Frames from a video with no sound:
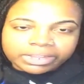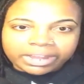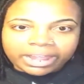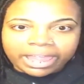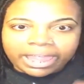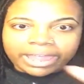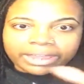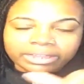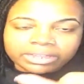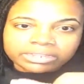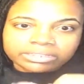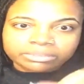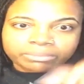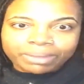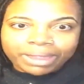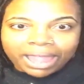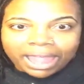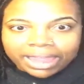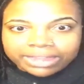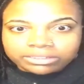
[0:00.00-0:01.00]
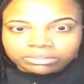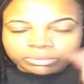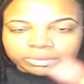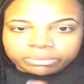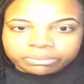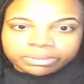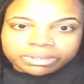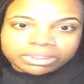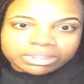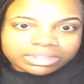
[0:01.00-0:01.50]
any of that because my
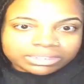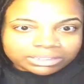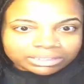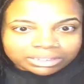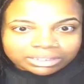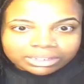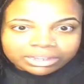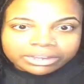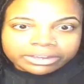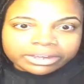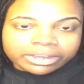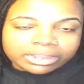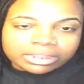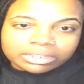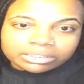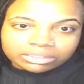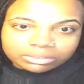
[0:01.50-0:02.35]
eyes wouldn't be this clear yeah.